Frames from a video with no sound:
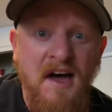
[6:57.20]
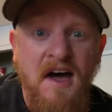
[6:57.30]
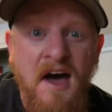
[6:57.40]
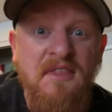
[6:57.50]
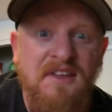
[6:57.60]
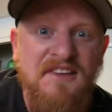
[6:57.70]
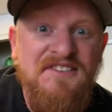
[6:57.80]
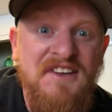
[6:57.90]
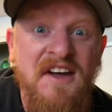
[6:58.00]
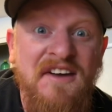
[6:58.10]
I think it's
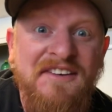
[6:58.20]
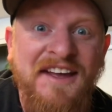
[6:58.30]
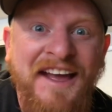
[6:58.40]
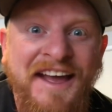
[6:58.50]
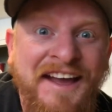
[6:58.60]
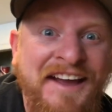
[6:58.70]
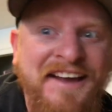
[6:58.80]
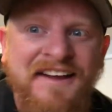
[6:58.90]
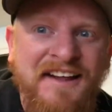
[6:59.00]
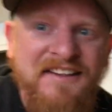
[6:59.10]
done.
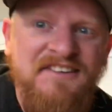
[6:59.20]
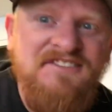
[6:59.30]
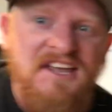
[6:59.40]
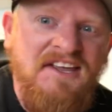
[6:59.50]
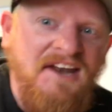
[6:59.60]
Let's take it